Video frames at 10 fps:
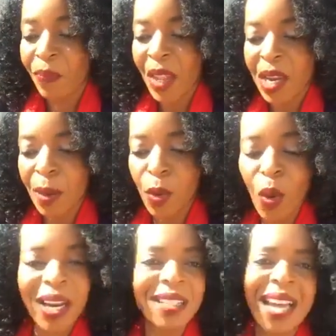Number
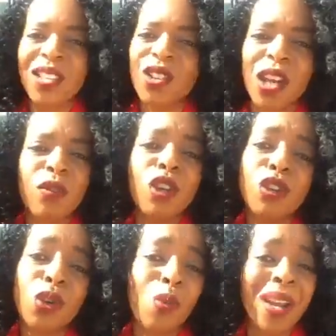one is ask yourself what you
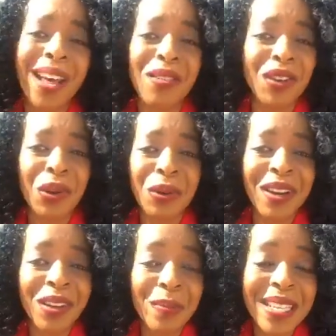do want out of your career
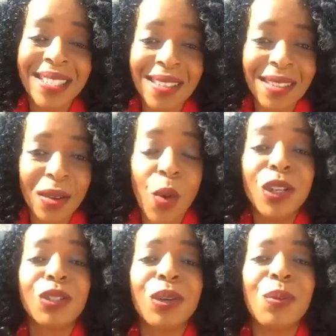and your business. What
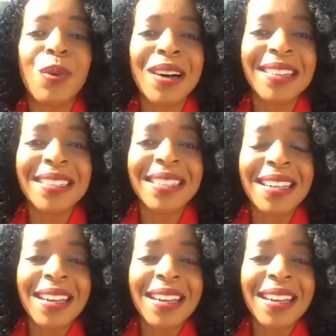do you want?